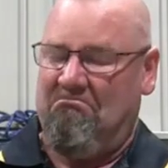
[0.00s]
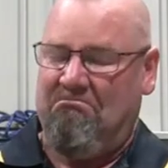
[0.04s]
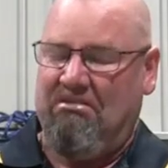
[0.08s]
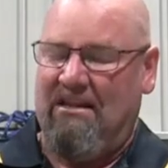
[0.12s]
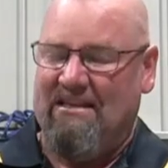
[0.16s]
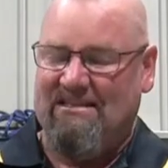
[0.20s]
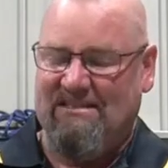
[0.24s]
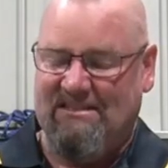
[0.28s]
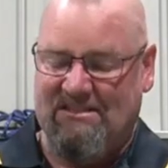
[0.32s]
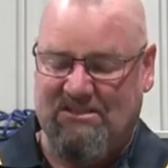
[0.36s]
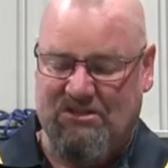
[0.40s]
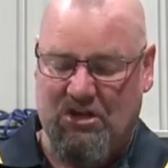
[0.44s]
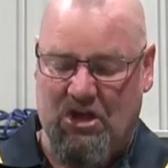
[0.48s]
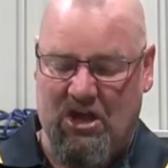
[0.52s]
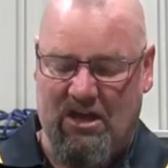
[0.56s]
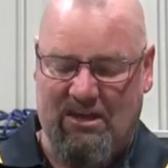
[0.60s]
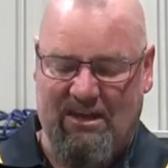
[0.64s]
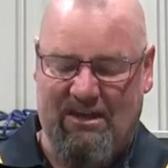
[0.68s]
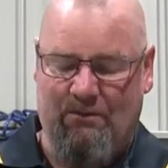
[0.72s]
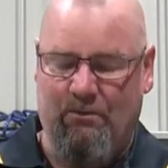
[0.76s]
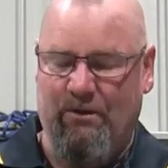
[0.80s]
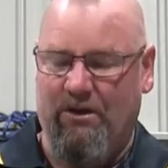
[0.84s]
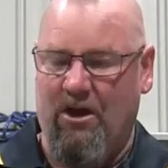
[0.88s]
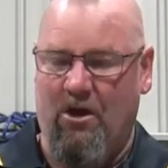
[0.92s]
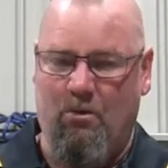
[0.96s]
plus it's
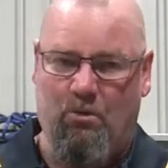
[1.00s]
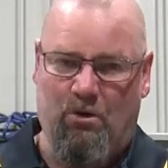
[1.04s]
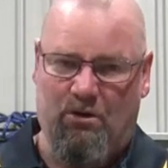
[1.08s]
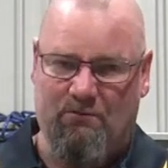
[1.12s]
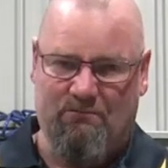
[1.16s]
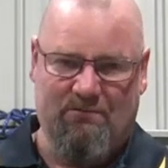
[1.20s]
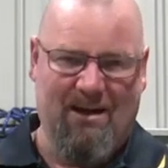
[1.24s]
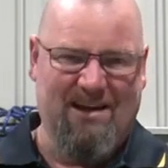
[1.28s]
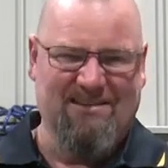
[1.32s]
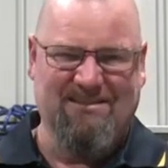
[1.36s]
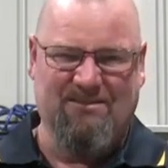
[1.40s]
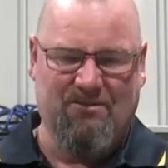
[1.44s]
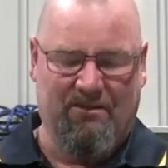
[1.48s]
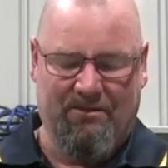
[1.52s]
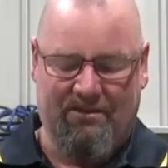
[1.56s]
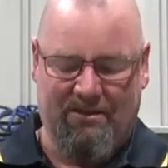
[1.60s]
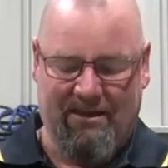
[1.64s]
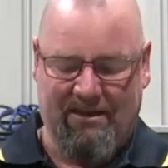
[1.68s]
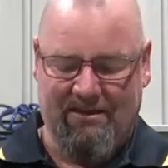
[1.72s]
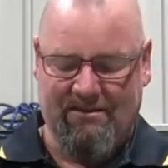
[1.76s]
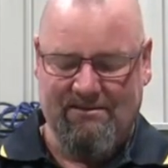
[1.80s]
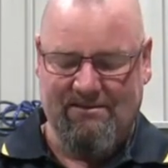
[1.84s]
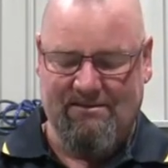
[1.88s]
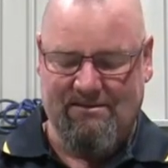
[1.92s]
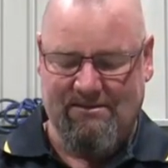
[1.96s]
dirty. We don't want rust on
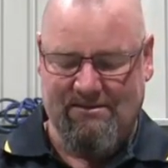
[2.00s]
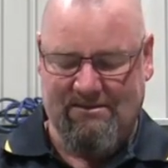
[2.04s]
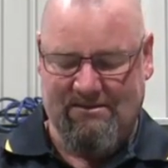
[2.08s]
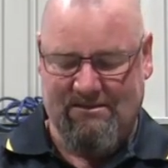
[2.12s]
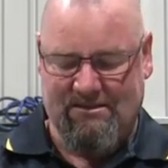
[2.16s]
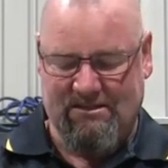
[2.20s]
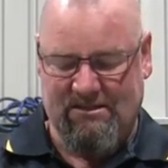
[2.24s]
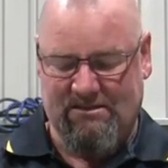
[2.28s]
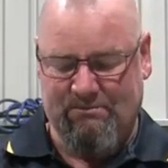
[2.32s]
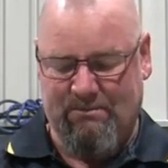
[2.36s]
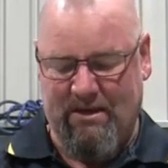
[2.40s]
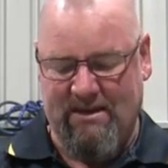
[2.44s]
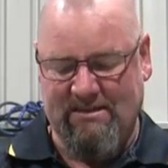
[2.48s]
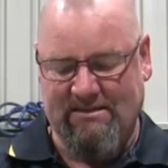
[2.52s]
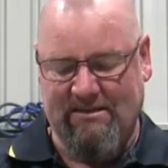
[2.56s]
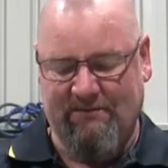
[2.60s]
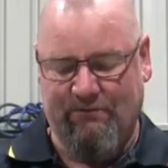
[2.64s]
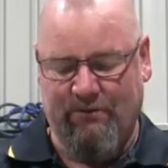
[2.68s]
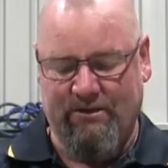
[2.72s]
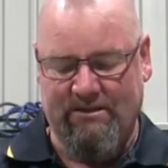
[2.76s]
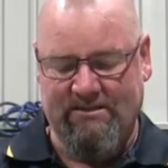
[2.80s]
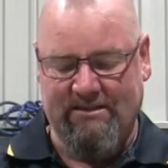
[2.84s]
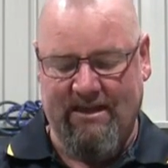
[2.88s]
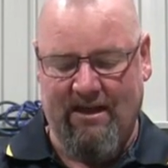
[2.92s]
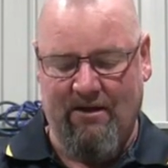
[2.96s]
things. It's just best if
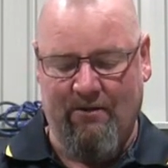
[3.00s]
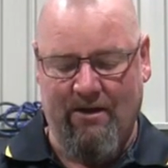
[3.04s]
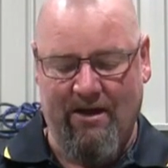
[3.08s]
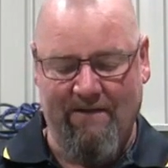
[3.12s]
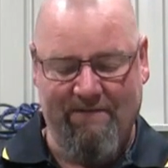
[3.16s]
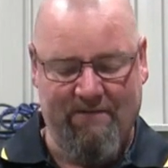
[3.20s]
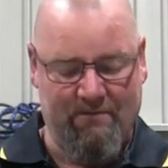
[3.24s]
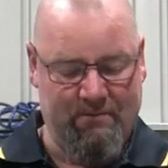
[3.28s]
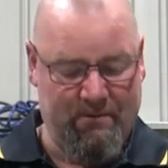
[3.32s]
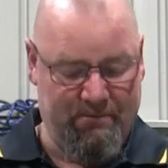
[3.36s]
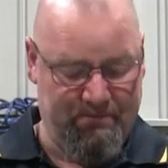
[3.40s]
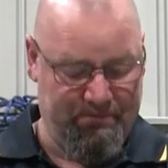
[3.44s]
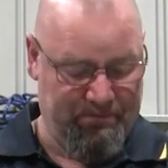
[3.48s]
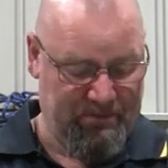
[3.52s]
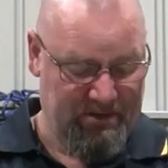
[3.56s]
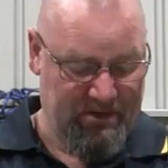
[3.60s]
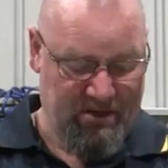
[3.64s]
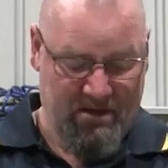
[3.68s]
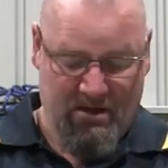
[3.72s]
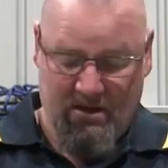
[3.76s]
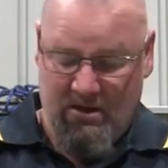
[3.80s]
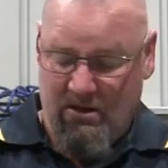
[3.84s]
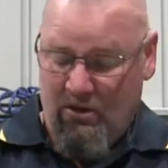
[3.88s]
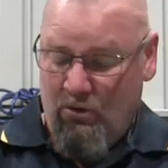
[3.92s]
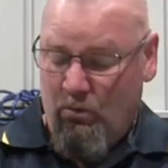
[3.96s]
we stay away from them.
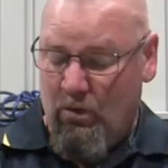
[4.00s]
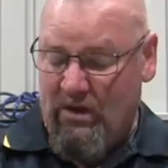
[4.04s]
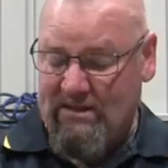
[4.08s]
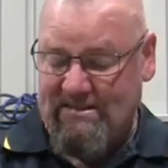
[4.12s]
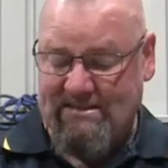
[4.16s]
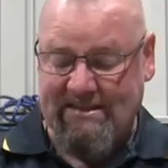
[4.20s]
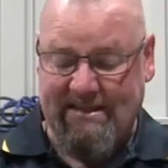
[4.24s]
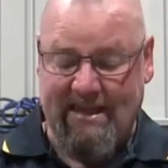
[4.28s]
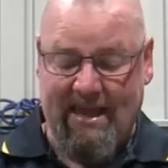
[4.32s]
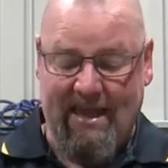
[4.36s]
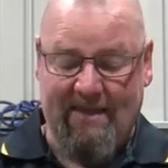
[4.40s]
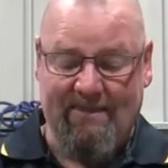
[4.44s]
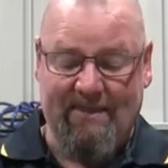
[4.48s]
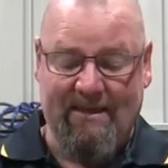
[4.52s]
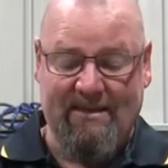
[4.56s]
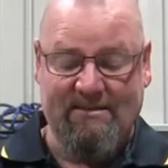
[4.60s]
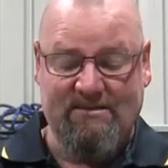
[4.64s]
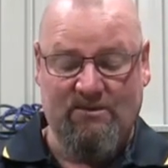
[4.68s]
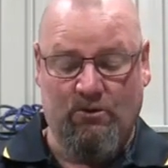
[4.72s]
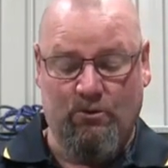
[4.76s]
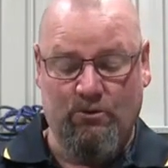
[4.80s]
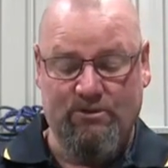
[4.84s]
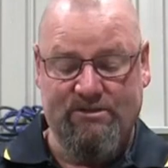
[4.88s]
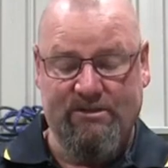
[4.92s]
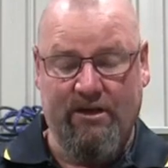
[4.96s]
Once again, these
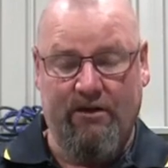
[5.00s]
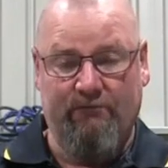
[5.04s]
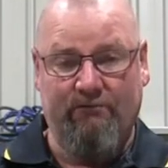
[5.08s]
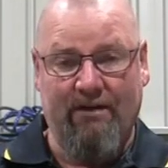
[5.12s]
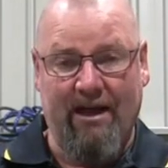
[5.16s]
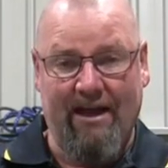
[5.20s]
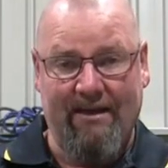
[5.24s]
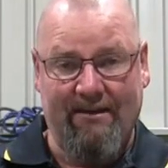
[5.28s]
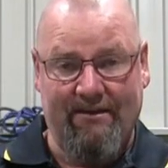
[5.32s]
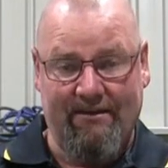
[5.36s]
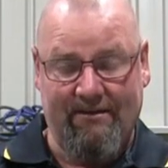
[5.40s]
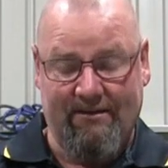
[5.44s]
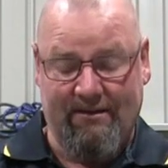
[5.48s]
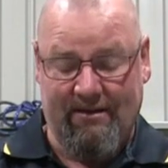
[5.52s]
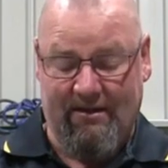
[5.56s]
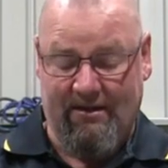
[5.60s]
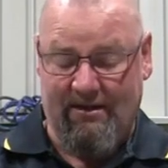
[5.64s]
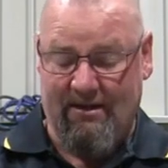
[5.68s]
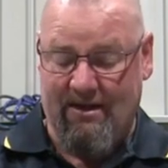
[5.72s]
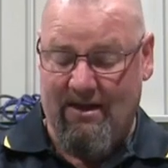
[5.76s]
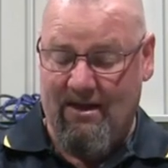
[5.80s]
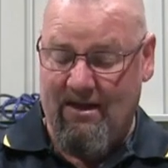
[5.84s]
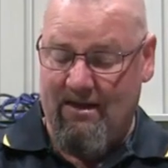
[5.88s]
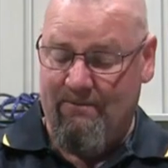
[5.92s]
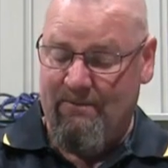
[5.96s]
are also rated.
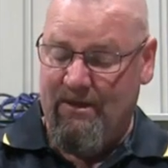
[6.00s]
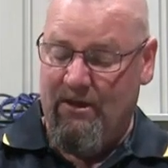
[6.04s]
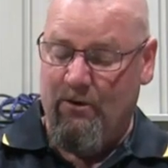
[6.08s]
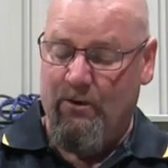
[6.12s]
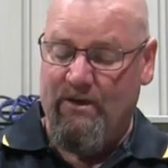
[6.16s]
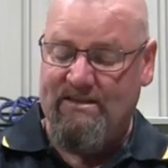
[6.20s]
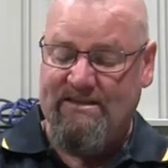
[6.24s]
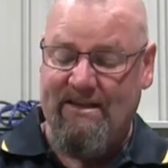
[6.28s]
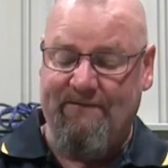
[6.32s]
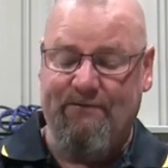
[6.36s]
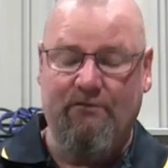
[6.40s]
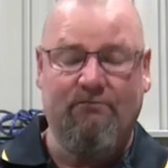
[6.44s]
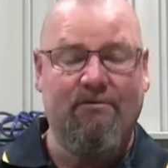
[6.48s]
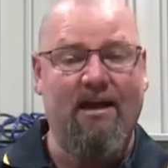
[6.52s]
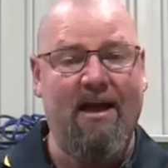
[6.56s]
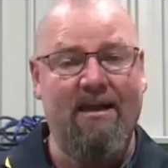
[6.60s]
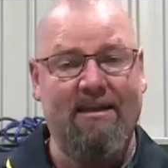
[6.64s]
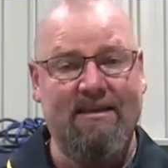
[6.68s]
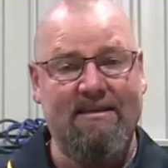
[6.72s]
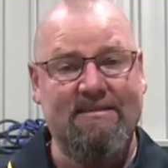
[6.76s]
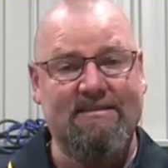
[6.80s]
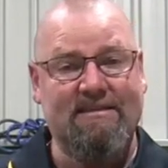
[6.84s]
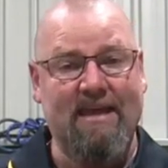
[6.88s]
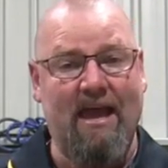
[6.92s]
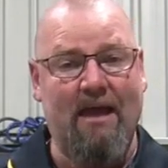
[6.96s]
They always have the
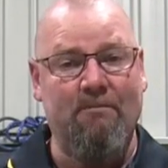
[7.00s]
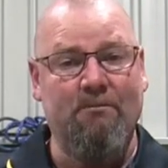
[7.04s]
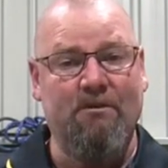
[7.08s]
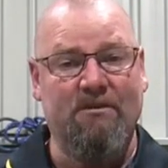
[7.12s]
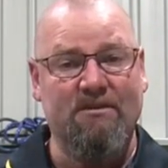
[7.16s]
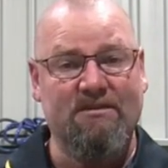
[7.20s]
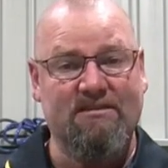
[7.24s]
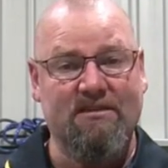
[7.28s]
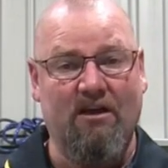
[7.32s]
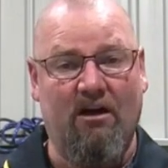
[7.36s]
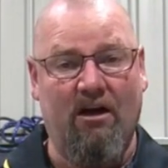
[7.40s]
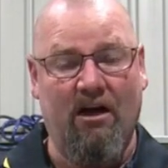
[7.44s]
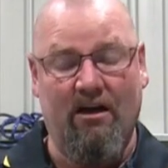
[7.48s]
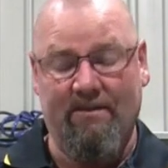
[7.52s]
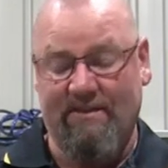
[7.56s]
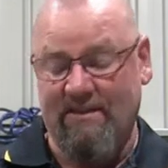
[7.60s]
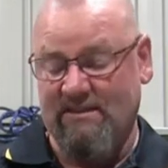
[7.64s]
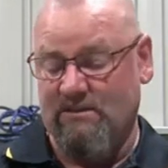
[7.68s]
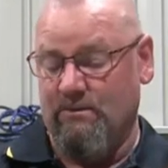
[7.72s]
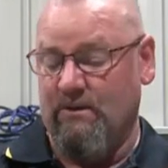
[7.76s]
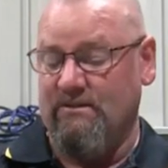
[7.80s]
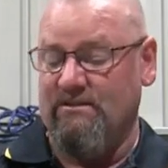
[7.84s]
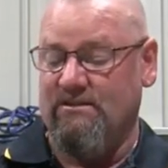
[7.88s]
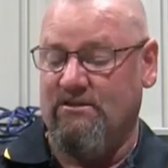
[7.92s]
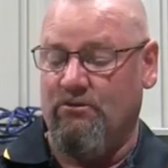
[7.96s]
rating stamped on the side.
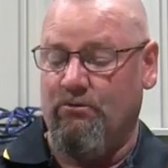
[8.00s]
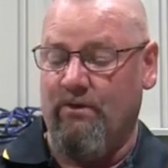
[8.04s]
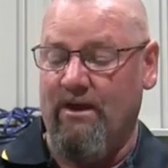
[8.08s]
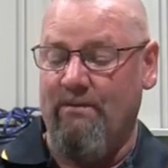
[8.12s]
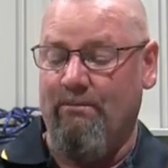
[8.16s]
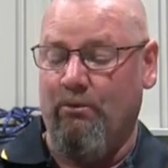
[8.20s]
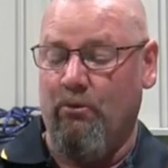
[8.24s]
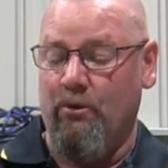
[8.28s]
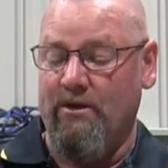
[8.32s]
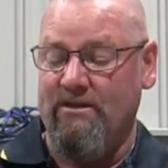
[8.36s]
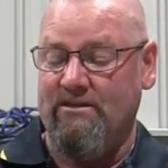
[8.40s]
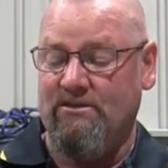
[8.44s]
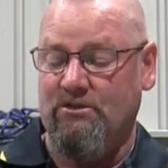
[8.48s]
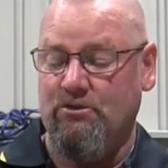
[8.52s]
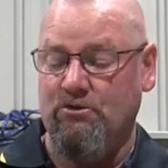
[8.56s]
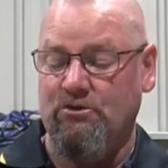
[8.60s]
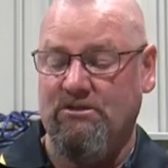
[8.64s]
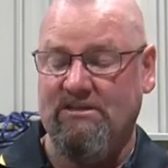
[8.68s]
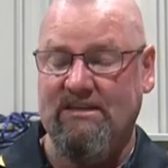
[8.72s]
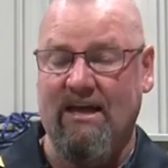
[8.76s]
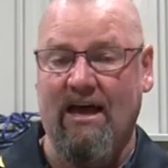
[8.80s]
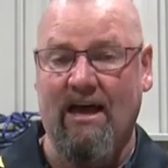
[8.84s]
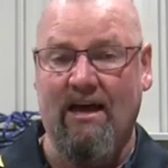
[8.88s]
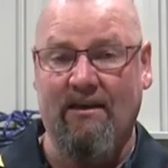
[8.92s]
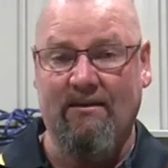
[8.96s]
This one's 3.2
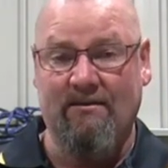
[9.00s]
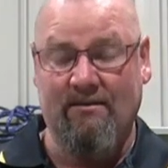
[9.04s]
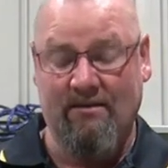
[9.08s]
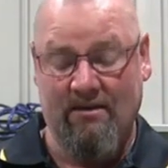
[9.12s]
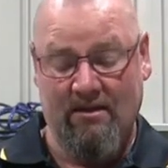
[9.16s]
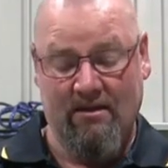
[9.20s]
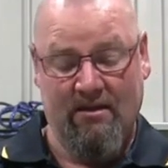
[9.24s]
tonne.